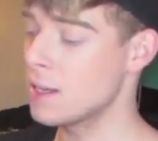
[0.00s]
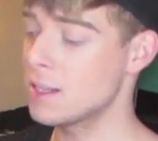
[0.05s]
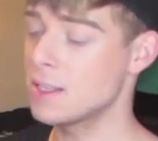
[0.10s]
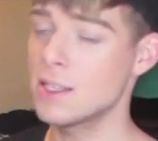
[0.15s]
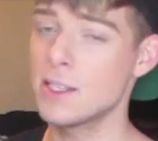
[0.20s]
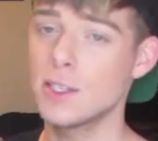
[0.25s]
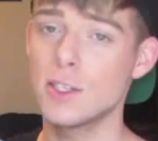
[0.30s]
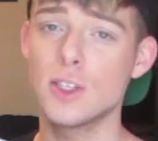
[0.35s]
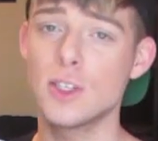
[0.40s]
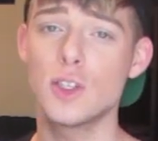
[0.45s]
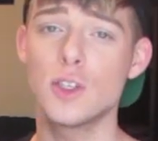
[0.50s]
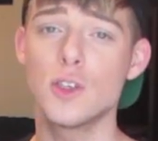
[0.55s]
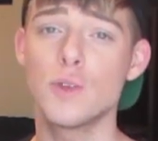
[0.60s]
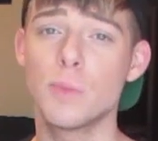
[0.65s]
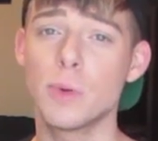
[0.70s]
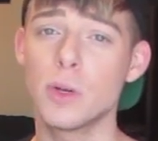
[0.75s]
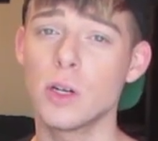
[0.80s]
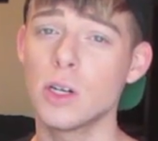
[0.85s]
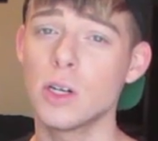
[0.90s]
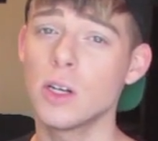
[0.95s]
is this
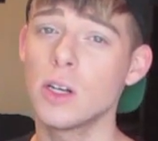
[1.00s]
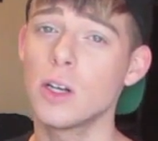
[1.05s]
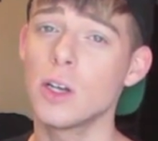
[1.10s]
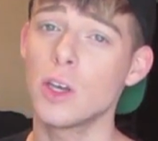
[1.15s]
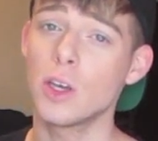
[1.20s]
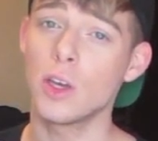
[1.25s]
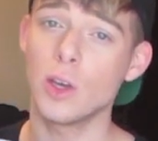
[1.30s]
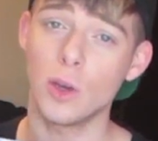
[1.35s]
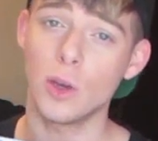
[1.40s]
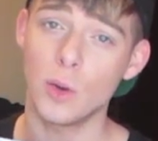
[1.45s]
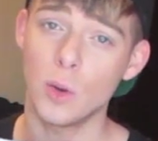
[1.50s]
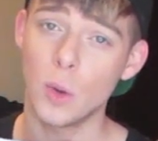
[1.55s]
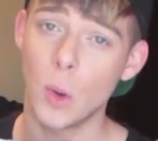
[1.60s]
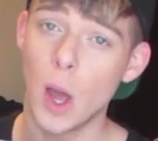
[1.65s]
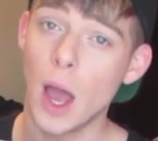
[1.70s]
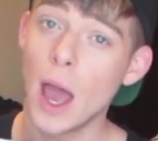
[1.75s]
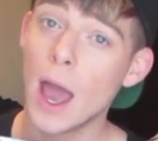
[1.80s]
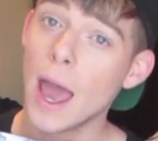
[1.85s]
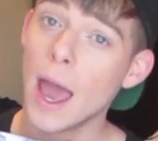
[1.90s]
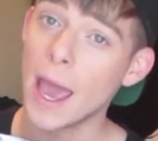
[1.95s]
super
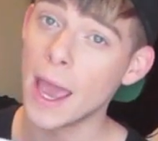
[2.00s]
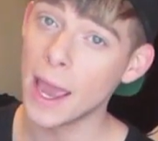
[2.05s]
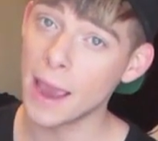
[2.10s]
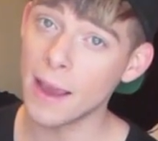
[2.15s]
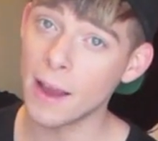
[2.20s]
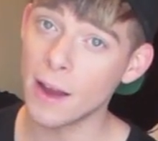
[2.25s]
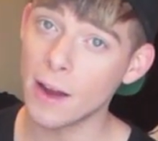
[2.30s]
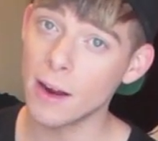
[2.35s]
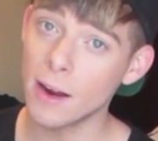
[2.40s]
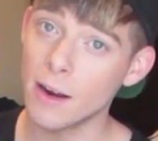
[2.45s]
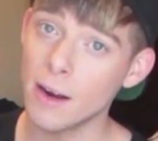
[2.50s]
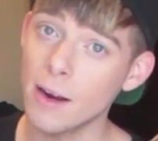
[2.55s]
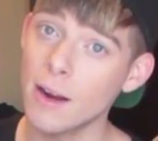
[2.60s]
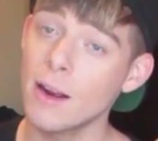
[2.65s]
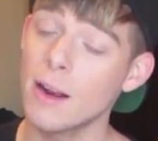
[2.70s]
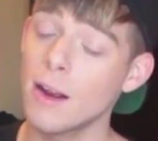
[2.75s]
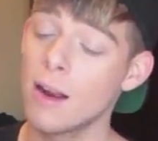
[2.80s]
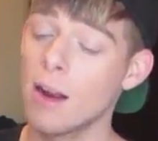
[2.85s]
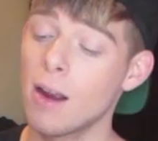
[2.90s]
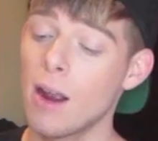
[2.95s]
cute hanger.